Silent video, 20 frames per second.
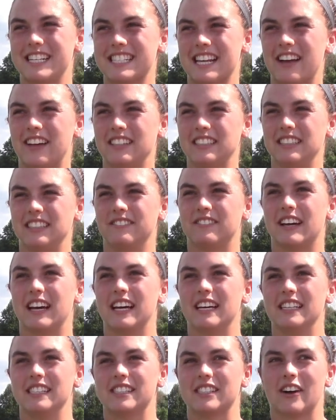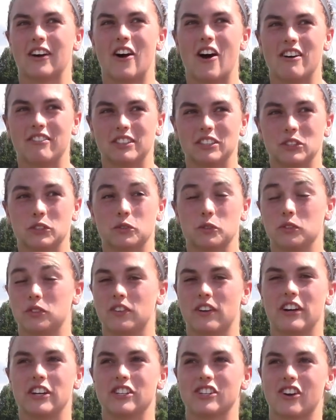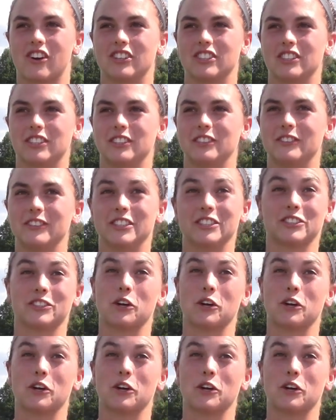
solid defense. Our offense was very strong, too. We just